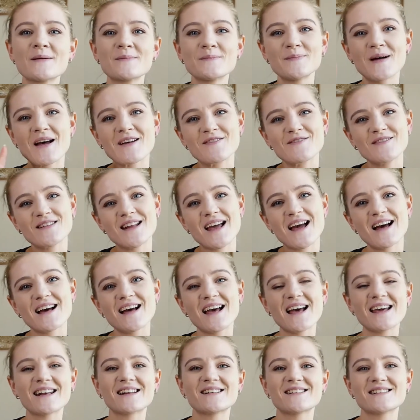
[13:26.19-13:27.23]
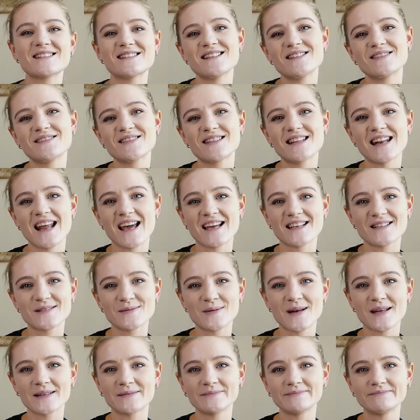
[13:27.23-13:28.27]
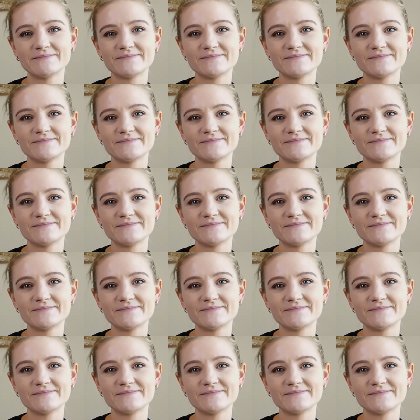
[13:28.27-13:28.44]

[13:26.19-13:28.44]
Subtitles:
Bye for now, and I'll see you on the next one.